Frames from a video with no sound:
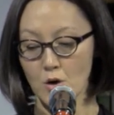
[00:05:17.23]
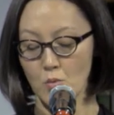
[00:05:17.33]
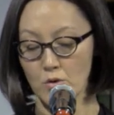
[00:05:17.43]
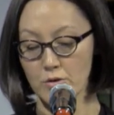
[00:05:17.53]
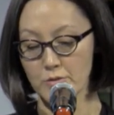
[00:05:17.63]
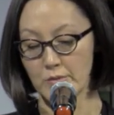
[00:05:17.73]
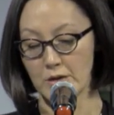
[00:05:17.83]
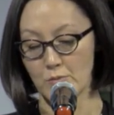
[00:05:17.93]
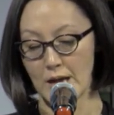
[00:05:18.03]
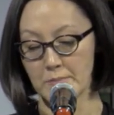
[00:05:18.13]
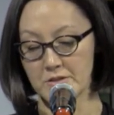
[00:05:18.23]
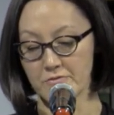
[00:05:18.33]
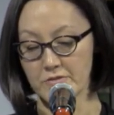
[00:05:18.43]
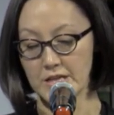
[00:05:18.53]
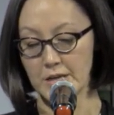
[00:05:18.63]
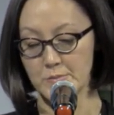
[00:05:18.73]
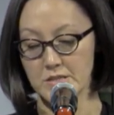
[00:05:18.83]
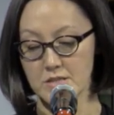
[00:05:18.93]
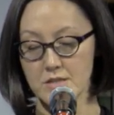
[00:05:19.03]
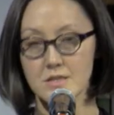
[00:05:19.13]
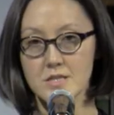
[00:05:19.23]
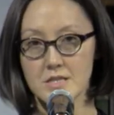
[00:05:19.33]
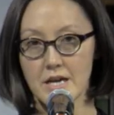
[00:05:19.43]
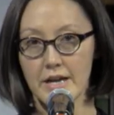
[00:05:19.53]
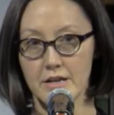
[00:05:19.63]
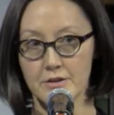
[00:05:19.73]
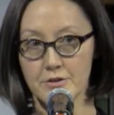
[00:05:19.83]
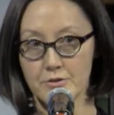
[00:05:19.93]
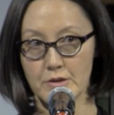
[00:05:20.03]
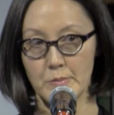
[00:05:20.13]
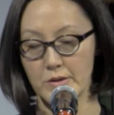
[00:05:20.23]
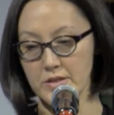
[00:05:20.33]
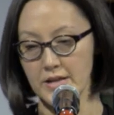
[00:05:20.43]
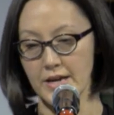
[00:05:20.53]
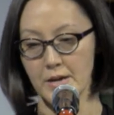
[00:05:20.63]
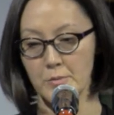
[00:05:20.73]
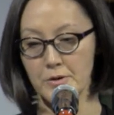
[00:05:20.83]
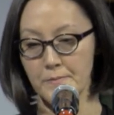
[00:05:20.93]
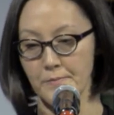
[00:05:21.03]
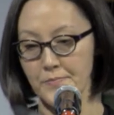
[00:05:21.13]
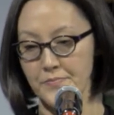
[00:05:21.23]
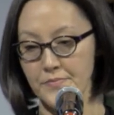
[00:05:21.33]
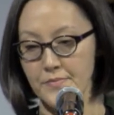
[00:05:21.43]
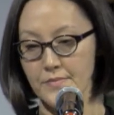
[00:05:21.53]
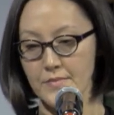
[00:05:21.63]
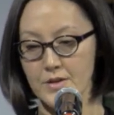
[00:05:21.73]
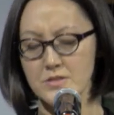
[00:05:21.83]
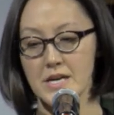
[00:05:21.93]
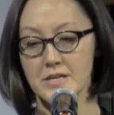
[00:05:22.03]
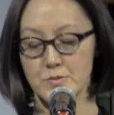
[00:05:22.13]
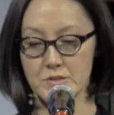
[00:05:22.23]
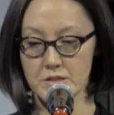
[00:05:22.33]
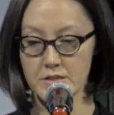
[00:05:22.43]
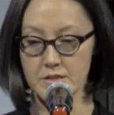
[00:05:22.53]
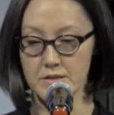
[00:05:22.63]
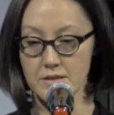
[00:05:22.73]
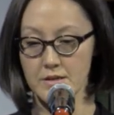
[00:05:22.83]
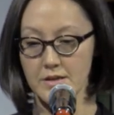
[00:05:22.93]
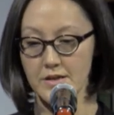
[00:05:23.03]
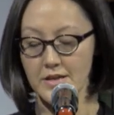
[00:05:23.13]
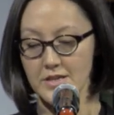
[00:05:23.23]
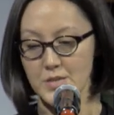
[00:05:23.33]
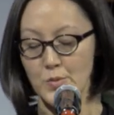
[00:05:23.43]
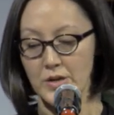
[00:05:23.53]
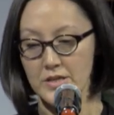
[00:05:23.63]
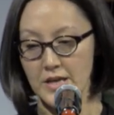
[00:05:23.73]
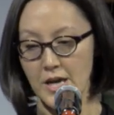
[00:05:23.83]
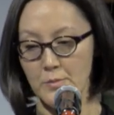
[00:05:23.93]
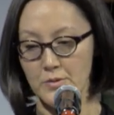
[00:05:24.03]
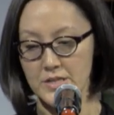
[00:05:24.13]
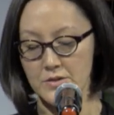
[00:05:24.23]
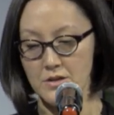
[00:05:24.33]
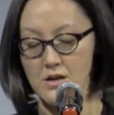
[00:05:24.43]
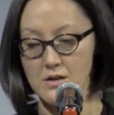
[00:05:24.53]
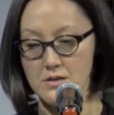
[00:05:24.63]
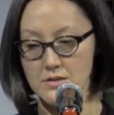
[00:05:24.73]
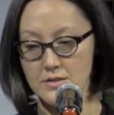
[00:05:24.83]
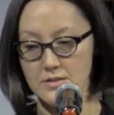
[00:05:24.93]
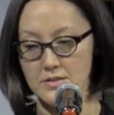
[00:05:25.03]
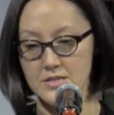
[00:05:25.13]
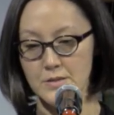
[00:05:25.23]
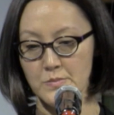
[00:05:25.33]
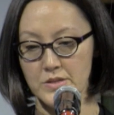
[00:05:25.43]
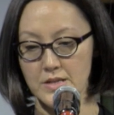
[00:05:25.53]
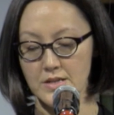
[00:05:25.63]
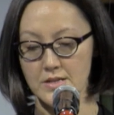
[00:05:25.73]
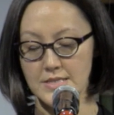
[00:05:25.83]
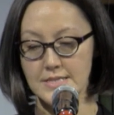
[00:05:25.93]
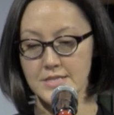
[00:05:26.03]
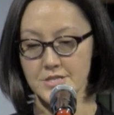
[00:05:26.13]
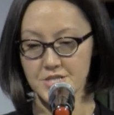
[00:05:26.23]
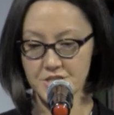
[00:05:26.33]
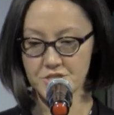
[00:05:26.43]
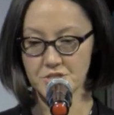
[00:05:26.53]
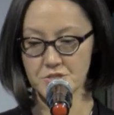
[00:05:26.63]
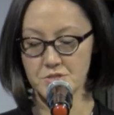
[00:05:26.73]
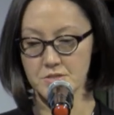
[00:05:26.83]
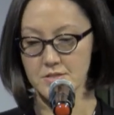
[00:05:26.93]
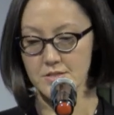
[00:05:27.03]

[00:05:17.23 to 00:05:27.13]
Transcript: a world being wrapped in flames, she tightened her grip on the hammer. Her task was clear to bring the hammer down hard on something. Shh!